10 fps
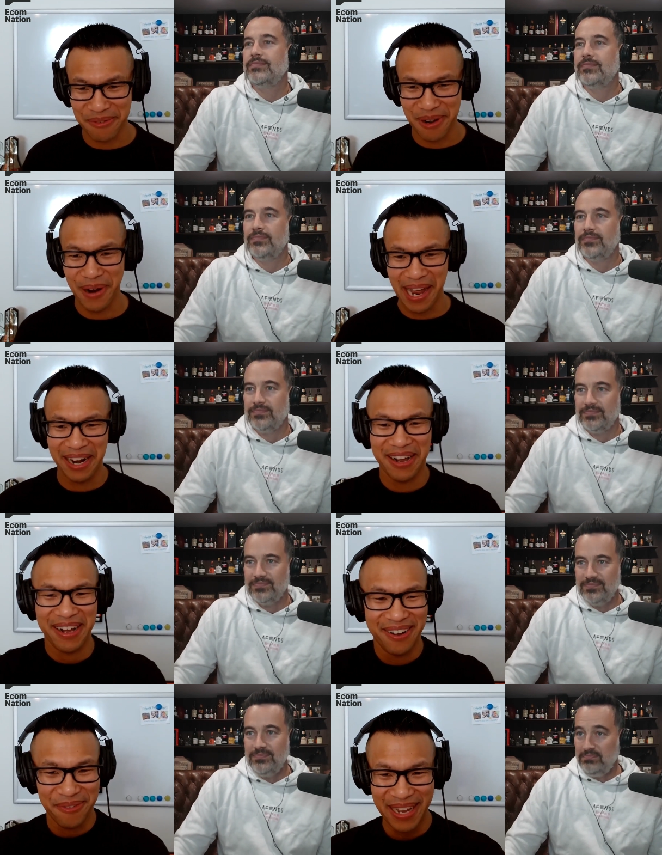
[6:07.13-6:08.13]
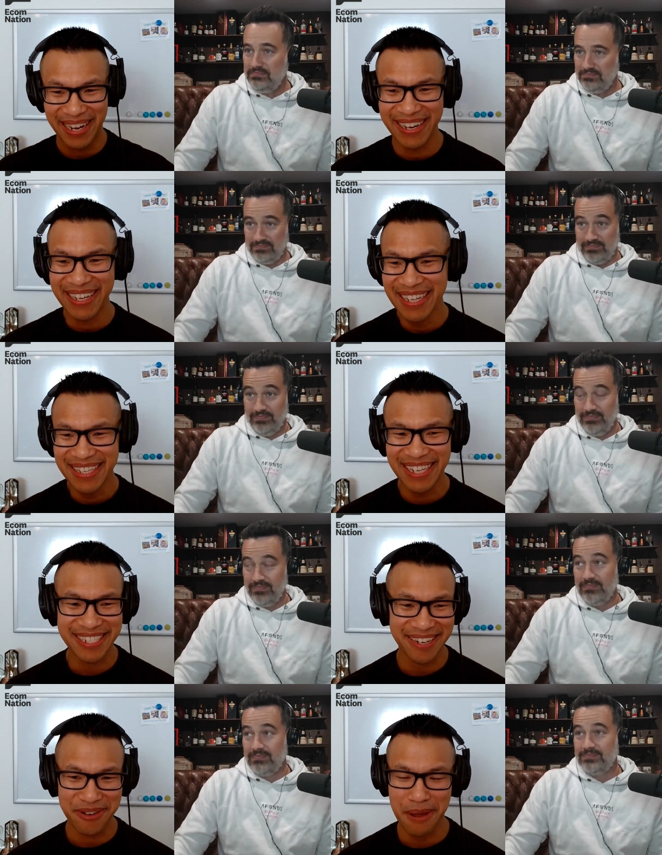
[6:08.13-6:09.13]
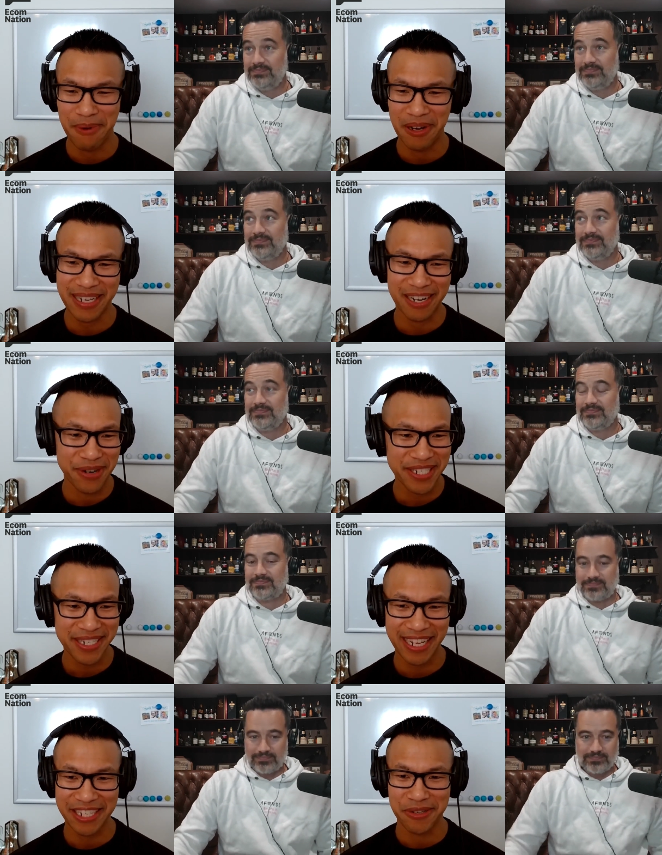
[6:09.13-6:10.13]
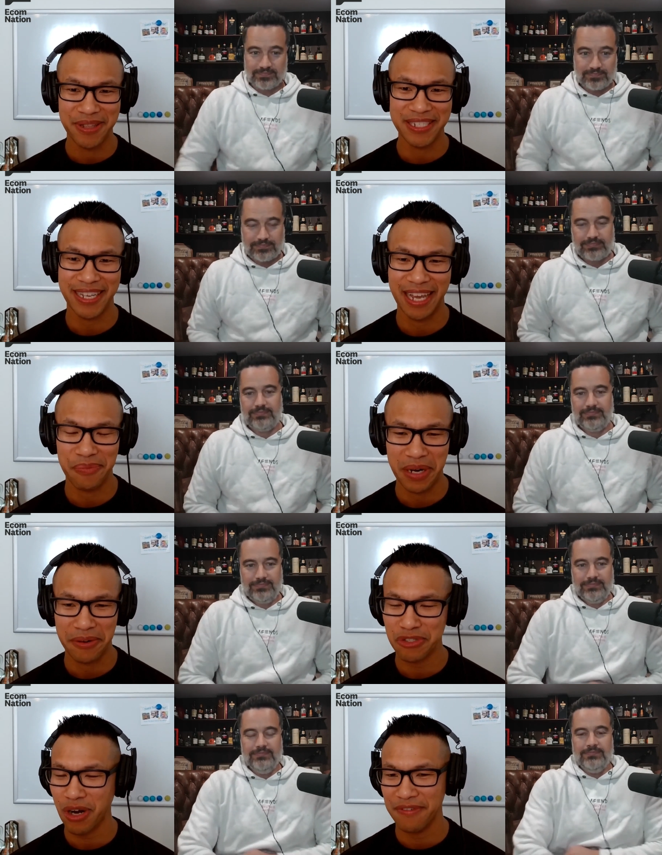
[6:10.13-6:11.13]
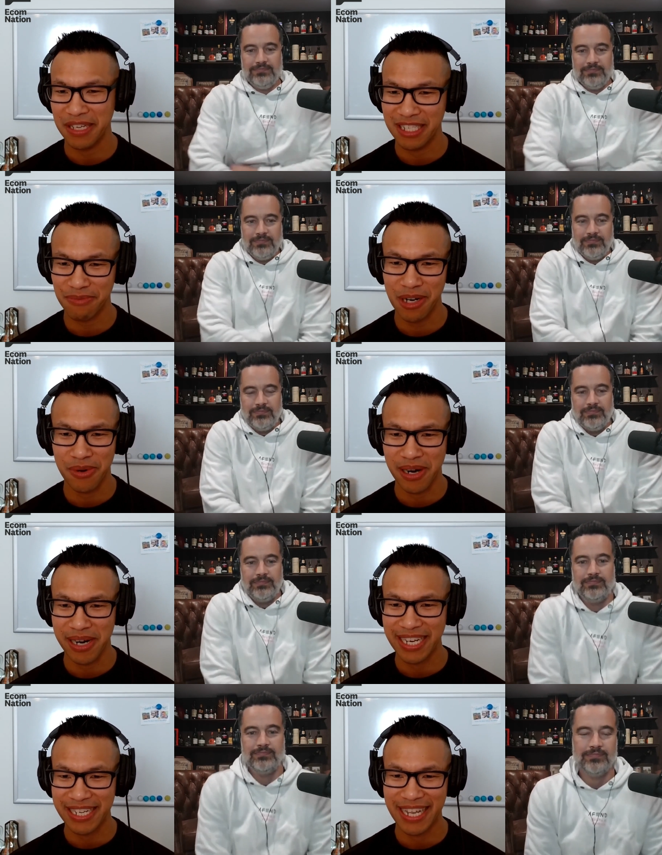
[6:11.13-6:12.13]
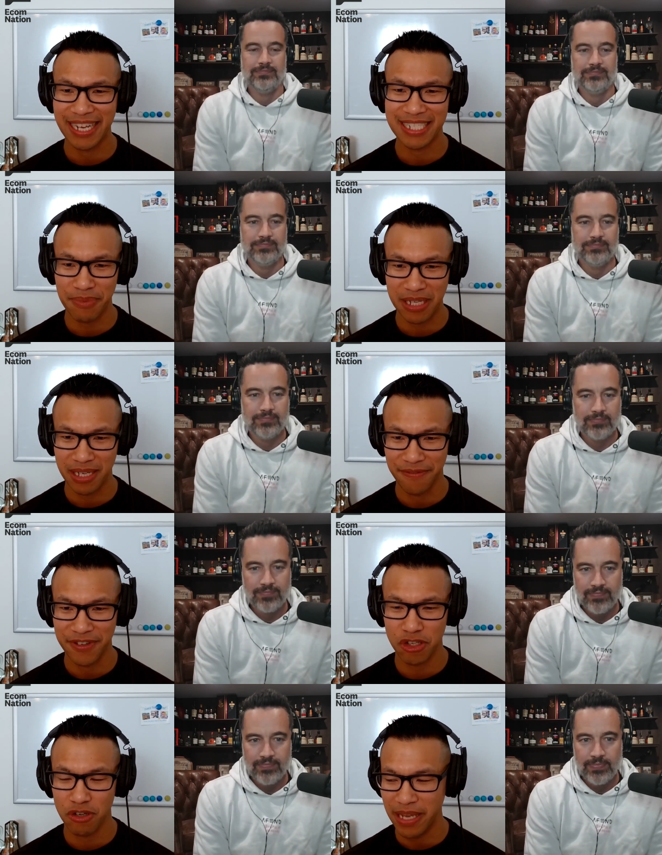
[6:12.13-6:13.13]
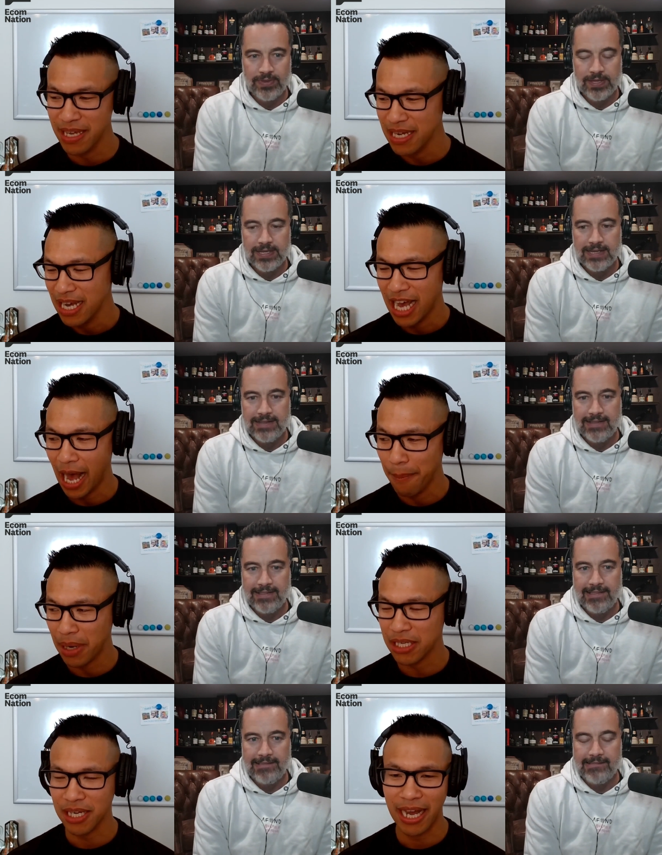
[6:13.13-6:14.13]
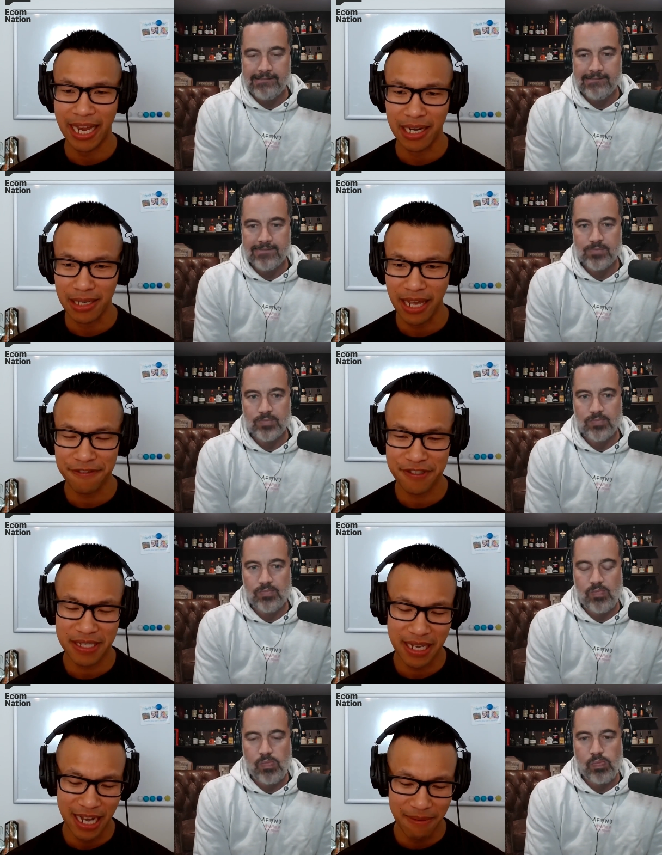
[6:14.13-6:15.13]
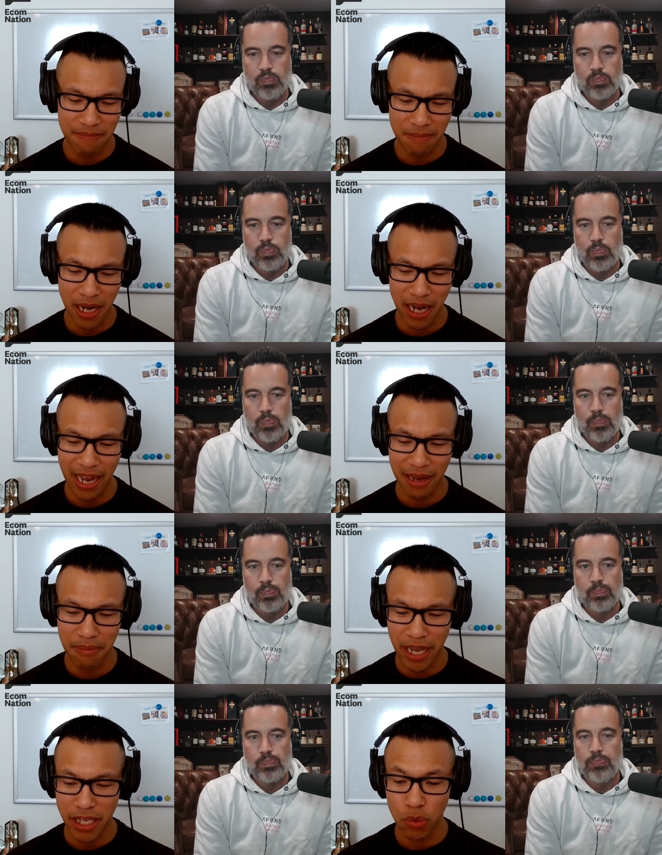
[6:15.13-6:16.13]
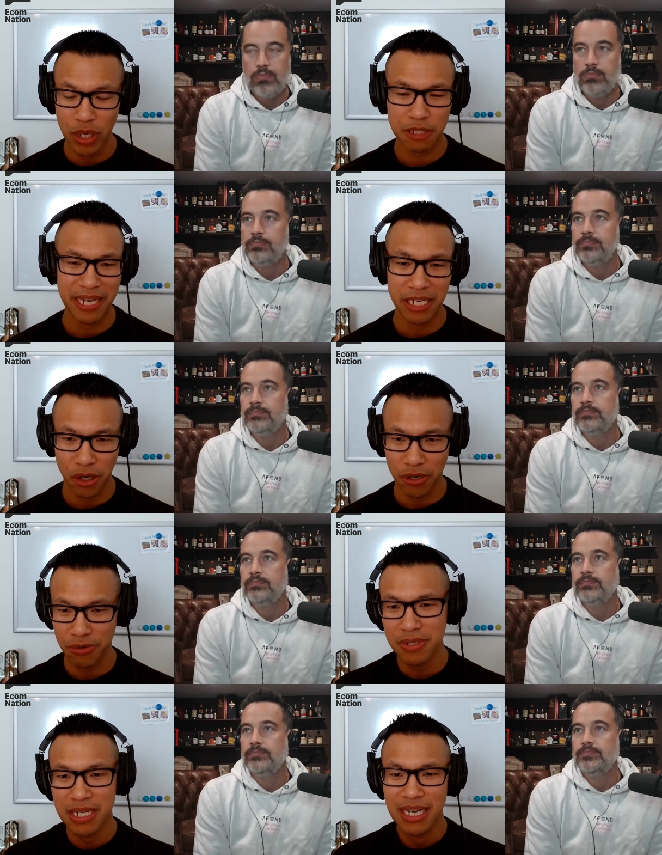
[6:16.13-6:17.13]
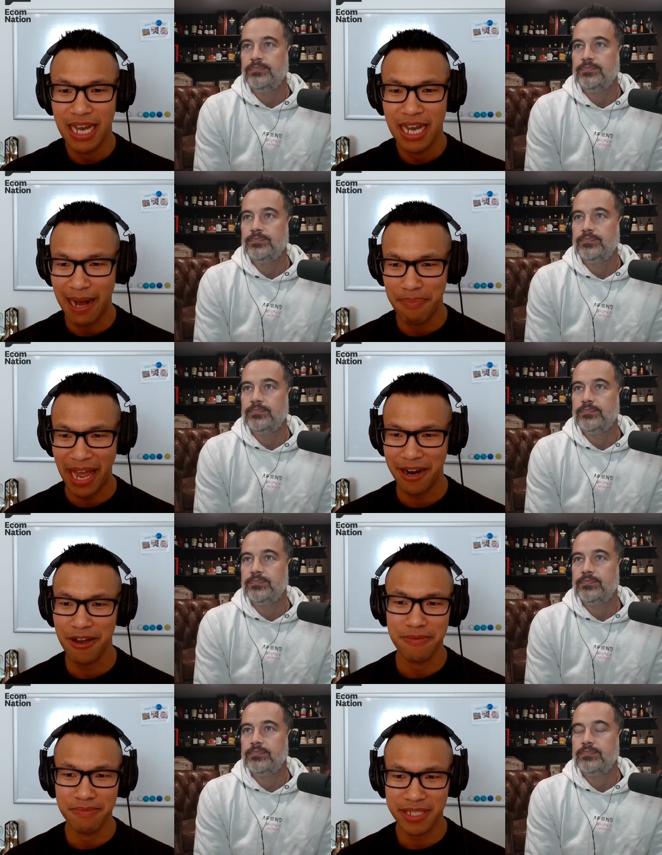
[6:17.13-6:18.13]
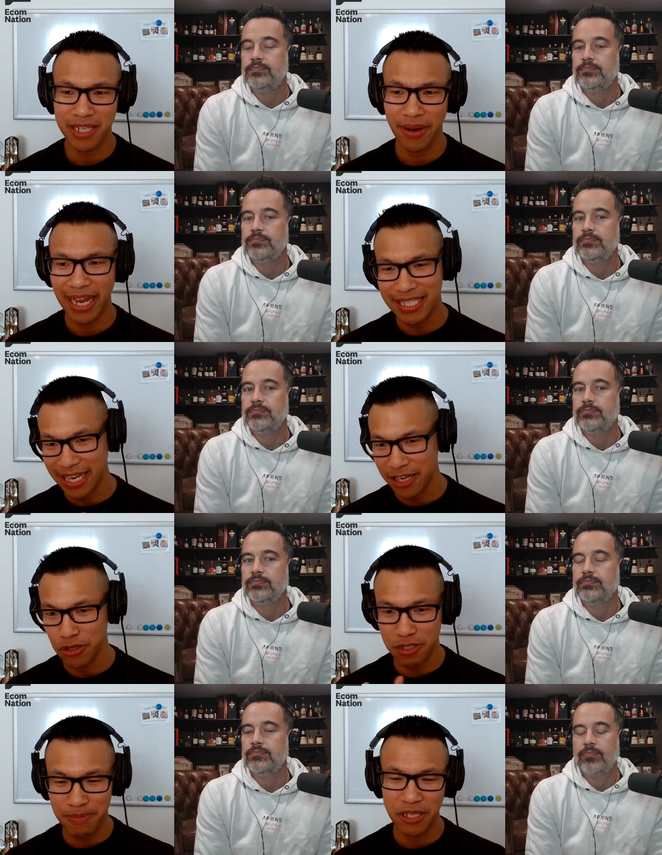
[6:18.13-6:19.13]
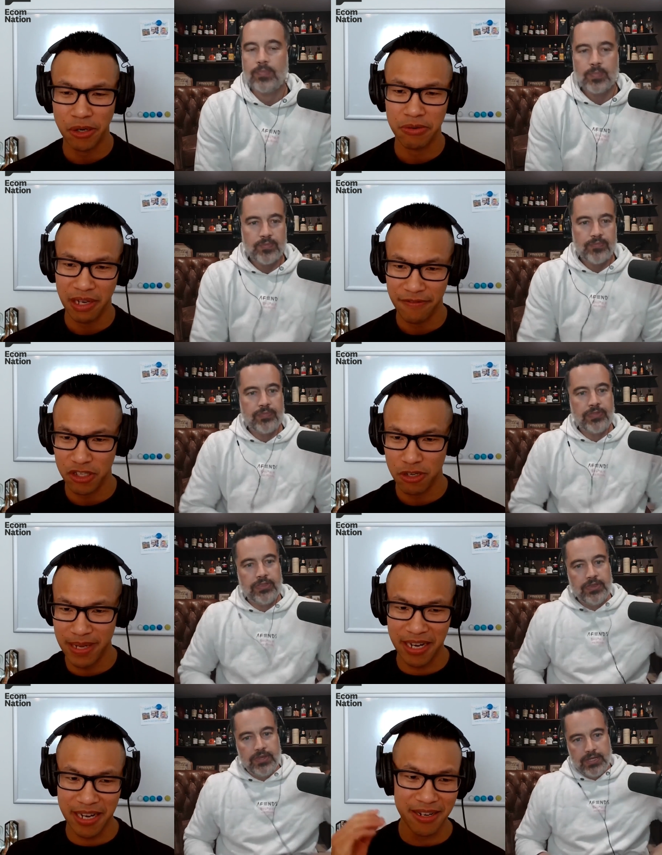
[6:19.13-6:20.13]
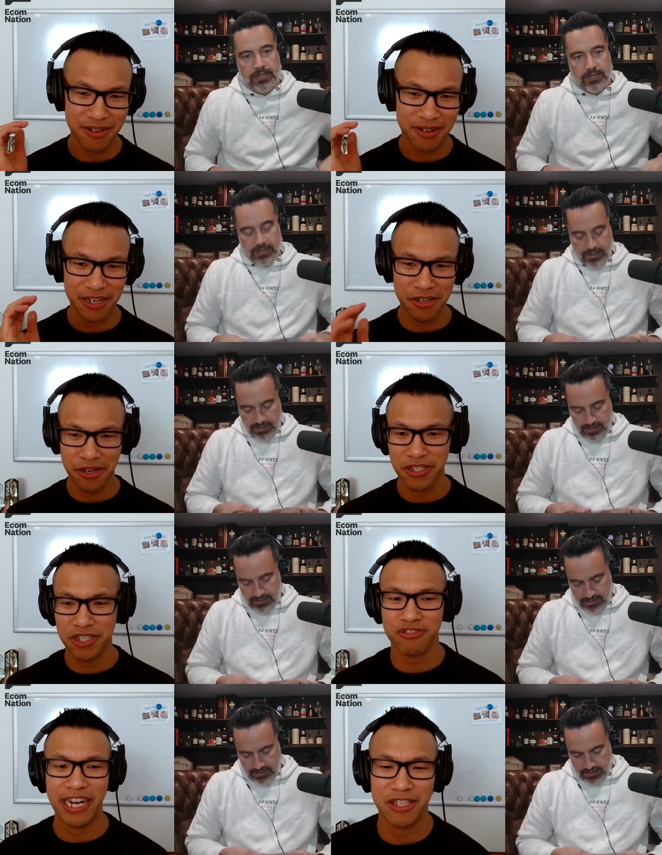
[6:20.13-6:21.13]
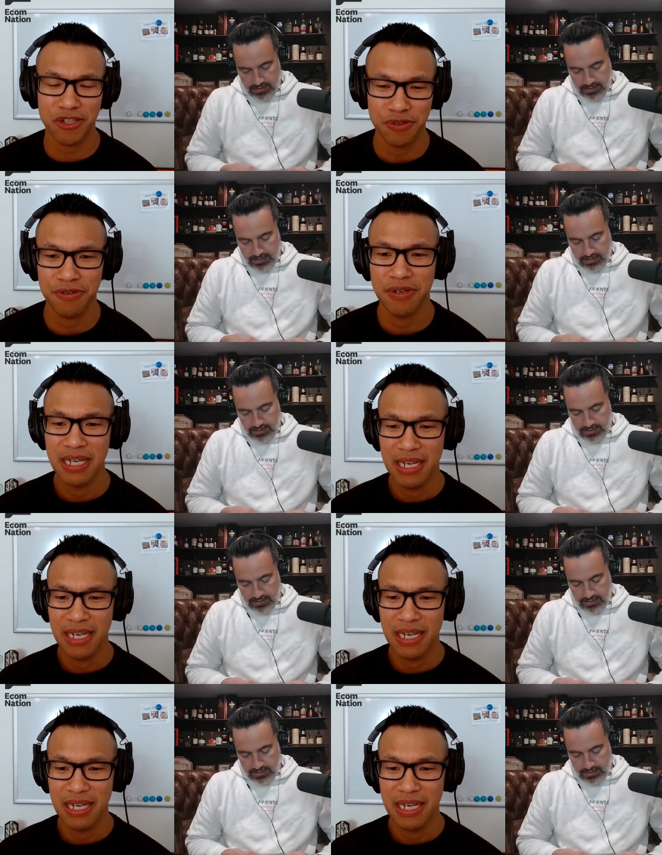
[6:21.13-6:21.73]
Speaker 1: away I went. This is new AirPods. And I recently had to do this again when I was traveling as well, where I needed to get something delivered to me because um, I had left uh, my my USB dongle um, at home. So I had to get a USB dongle delivered to me and I can get a, I could go straight to